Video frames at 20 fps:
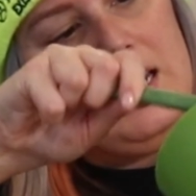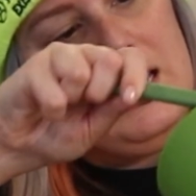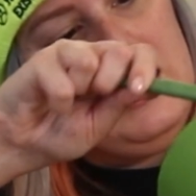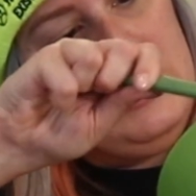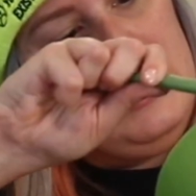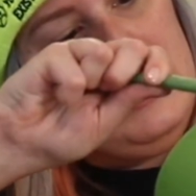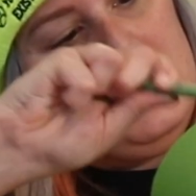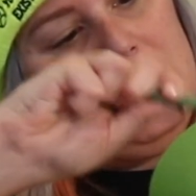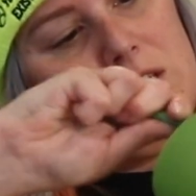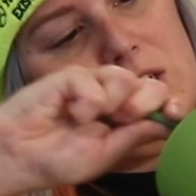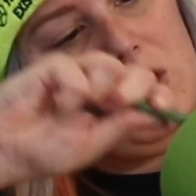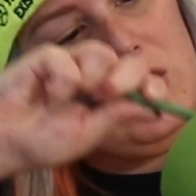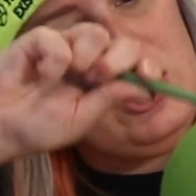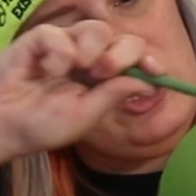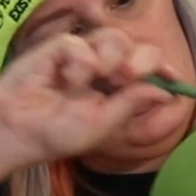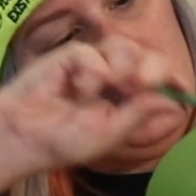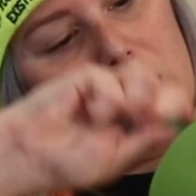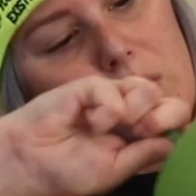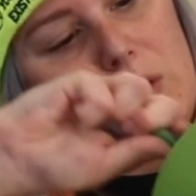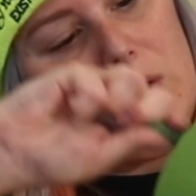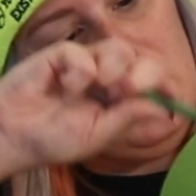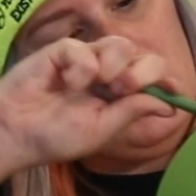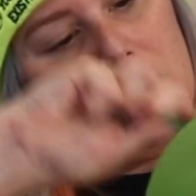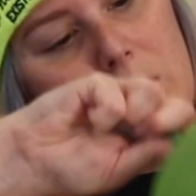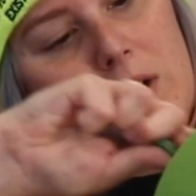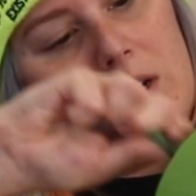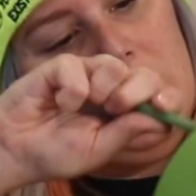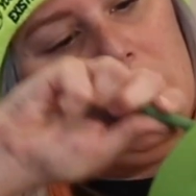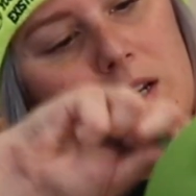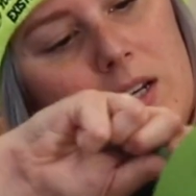
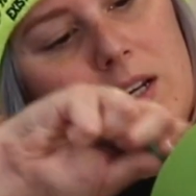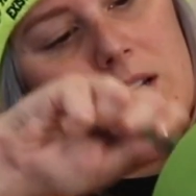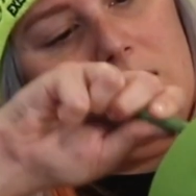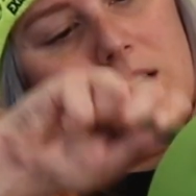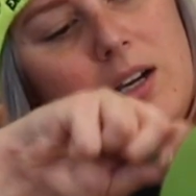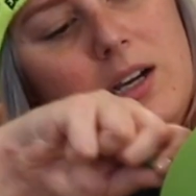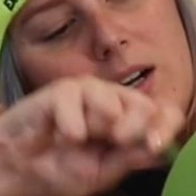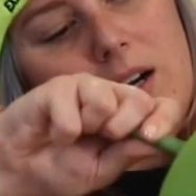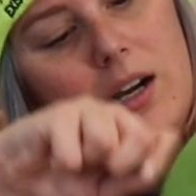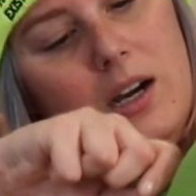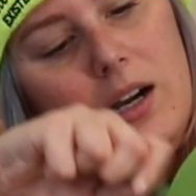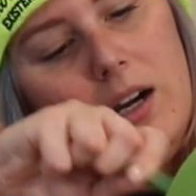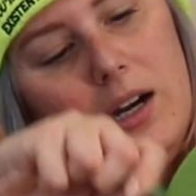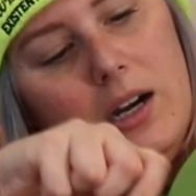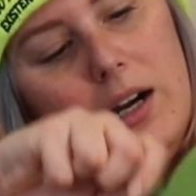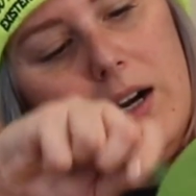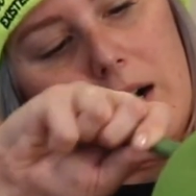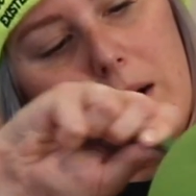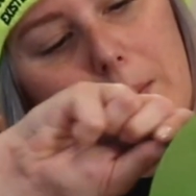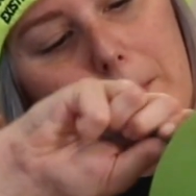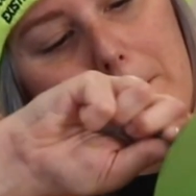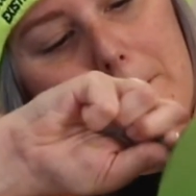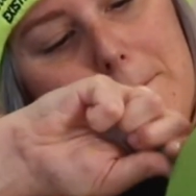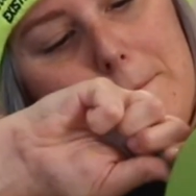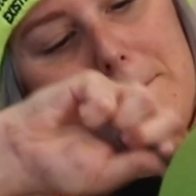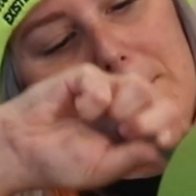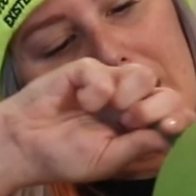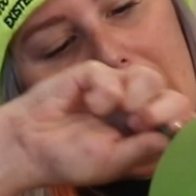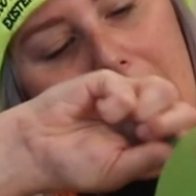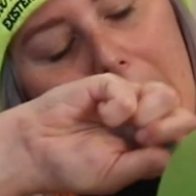into our
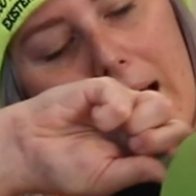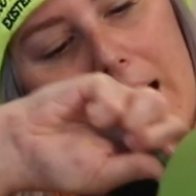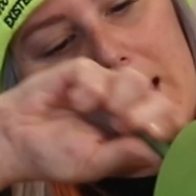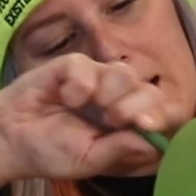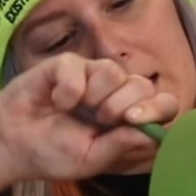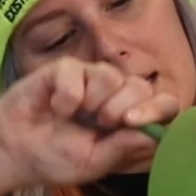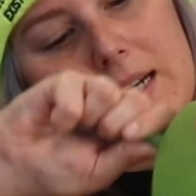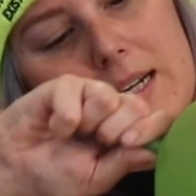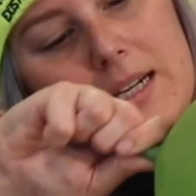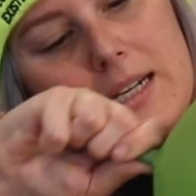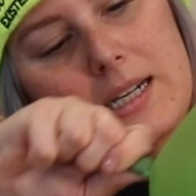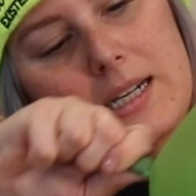bag.